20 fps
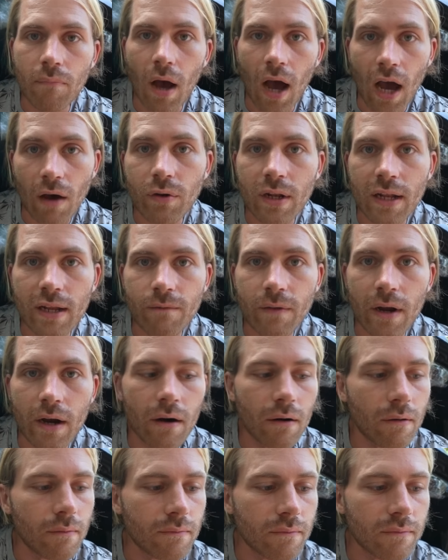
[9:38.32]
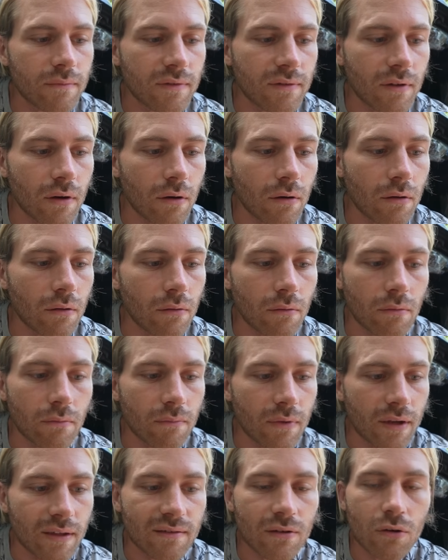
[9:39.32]
I would live there. So
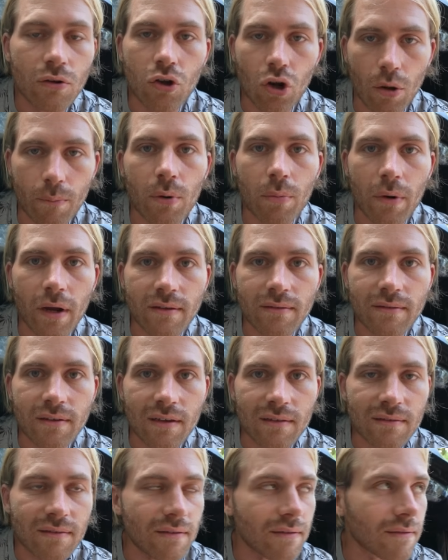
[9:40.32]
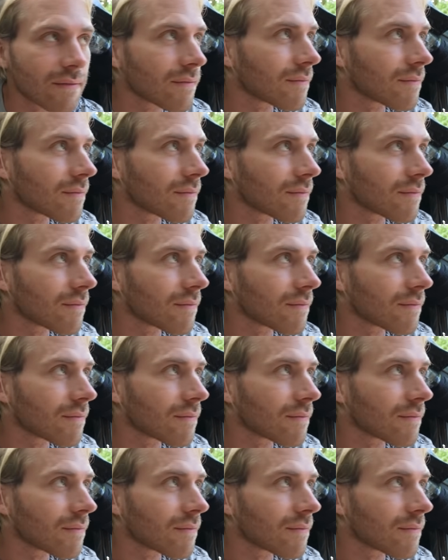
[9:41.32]
it's a good compromise, yes.